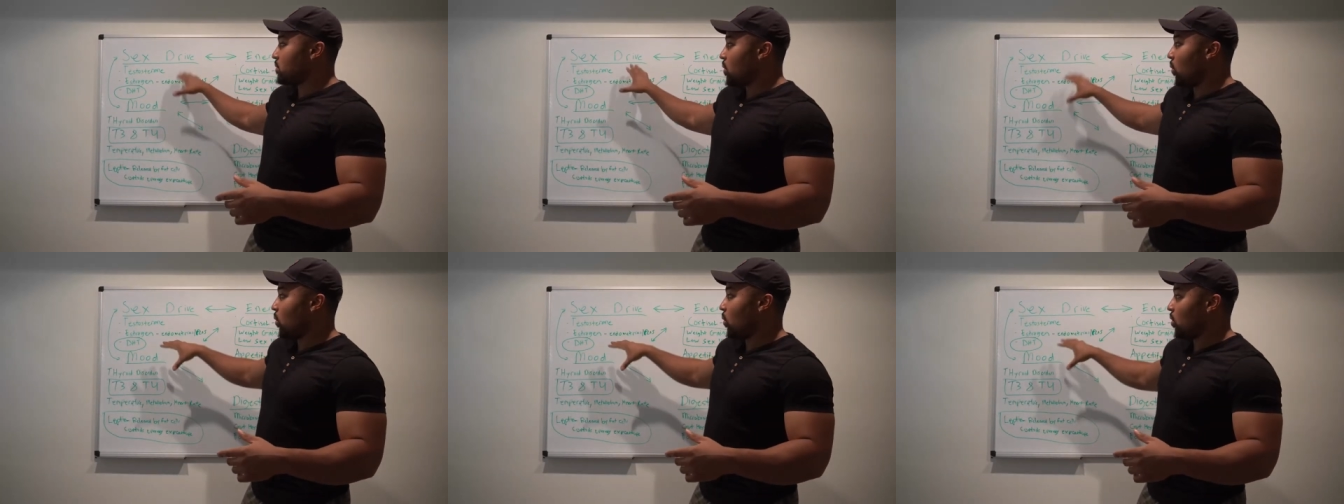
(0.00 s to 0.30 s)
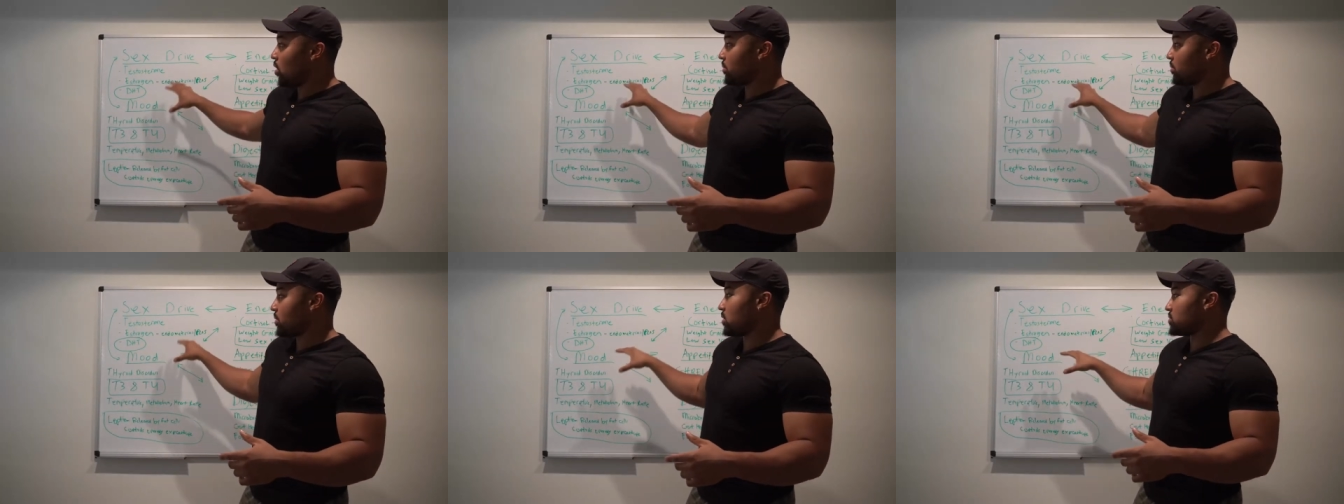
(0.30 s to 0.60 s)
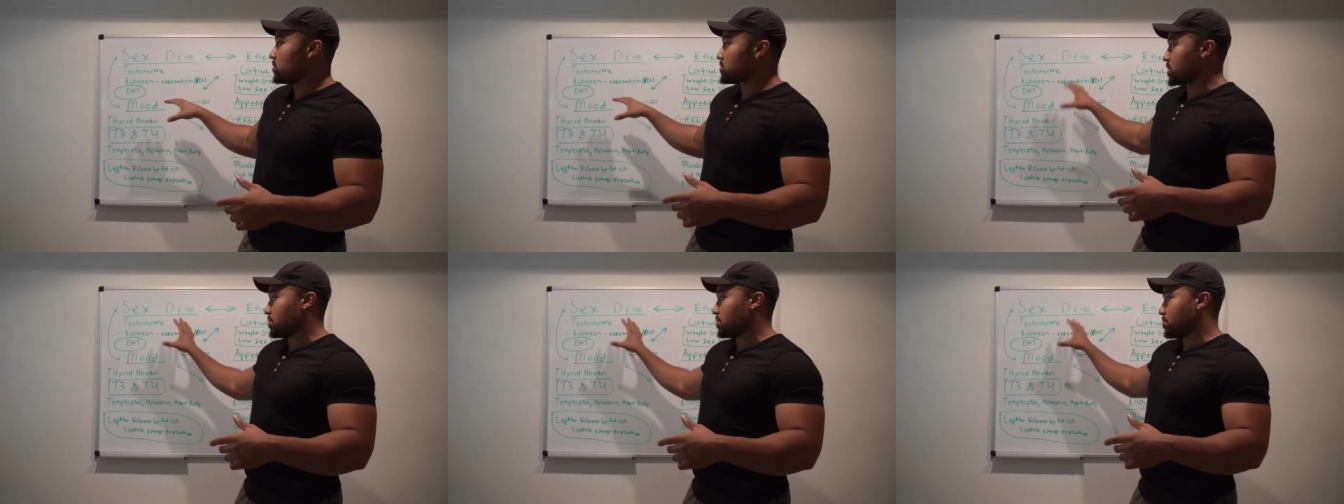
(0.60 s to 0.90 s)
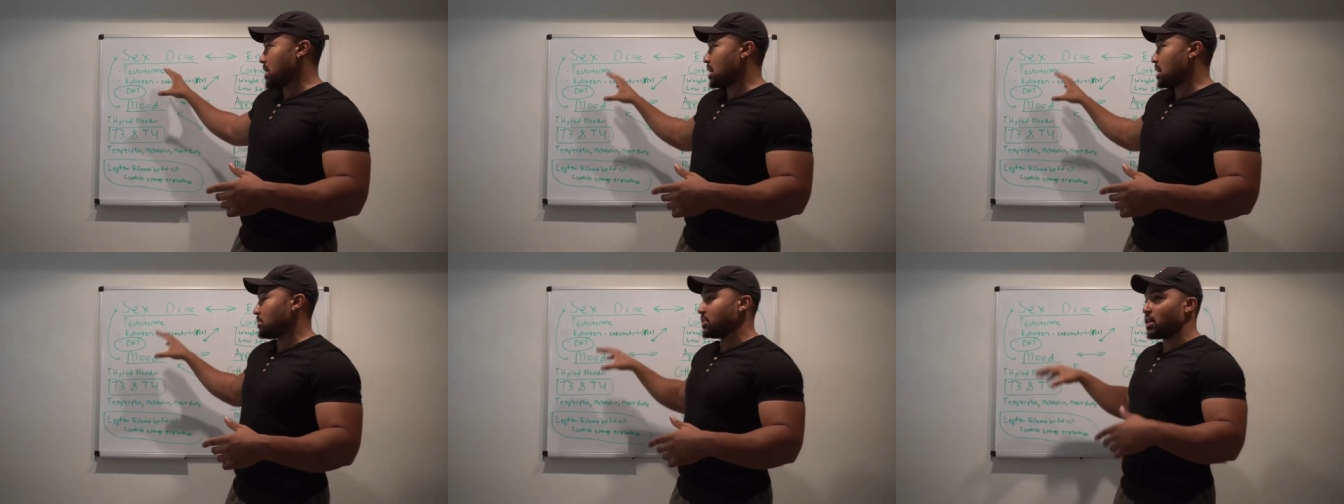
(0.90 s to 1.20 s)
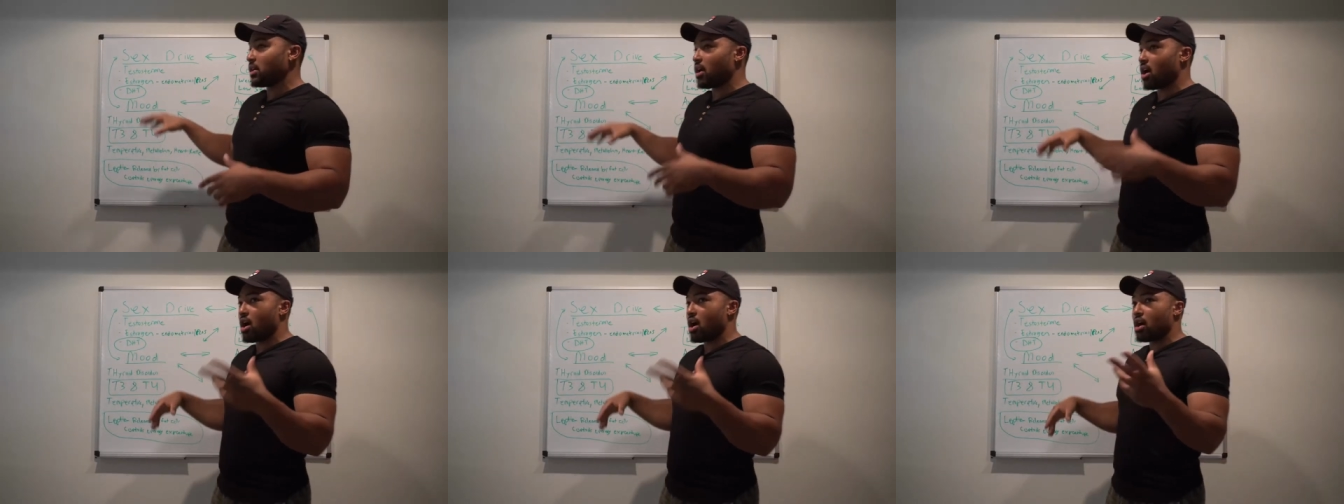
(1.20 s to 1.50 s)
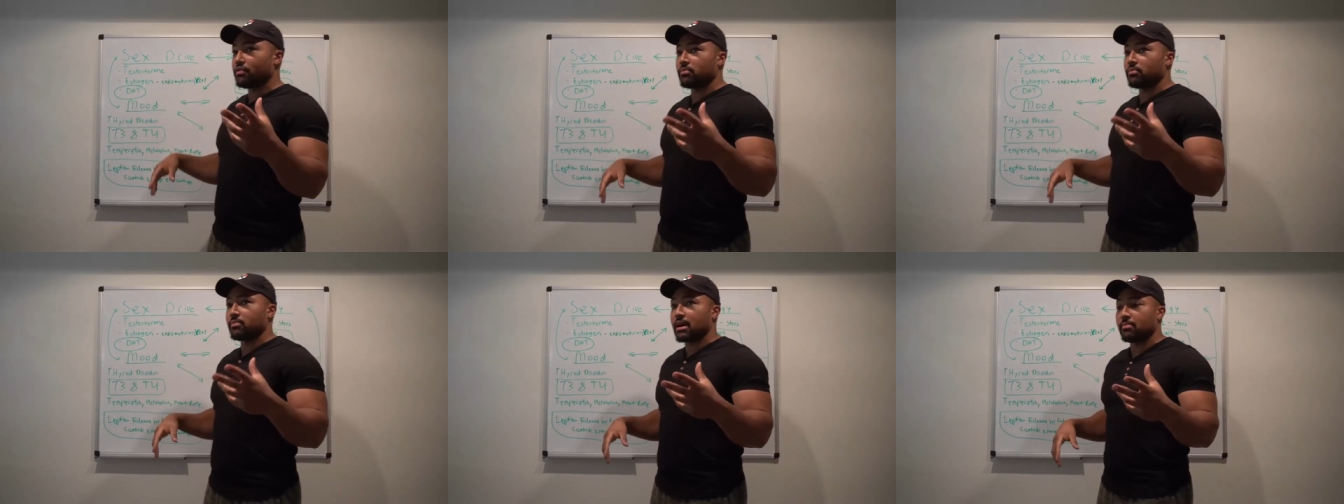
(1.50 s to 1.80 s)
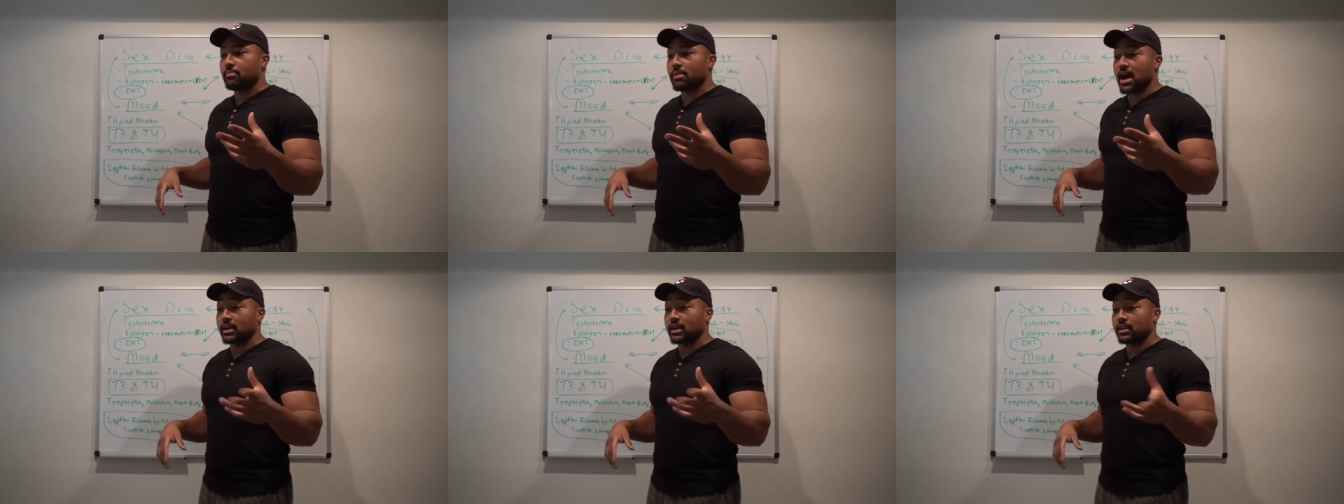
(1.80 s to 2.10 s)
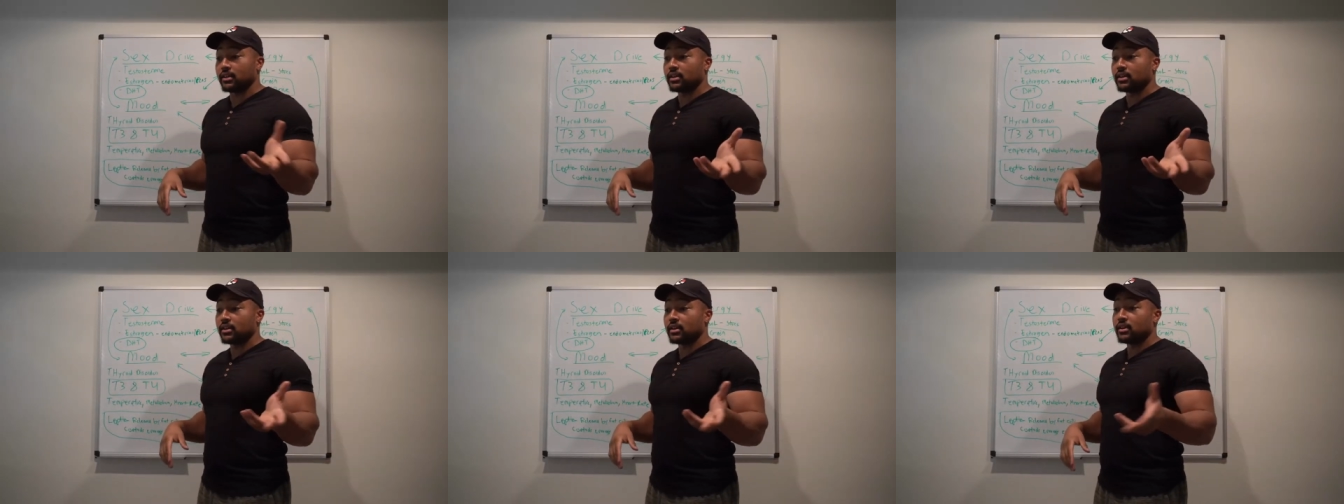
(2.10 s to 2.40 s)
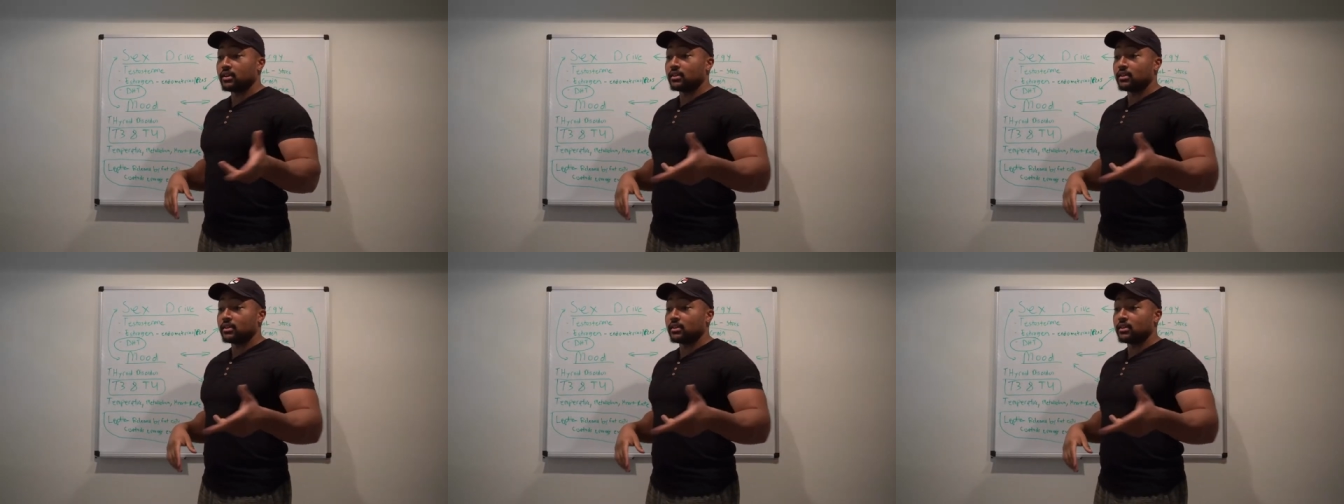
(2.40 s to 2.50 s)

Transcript: hormones are probably off in my body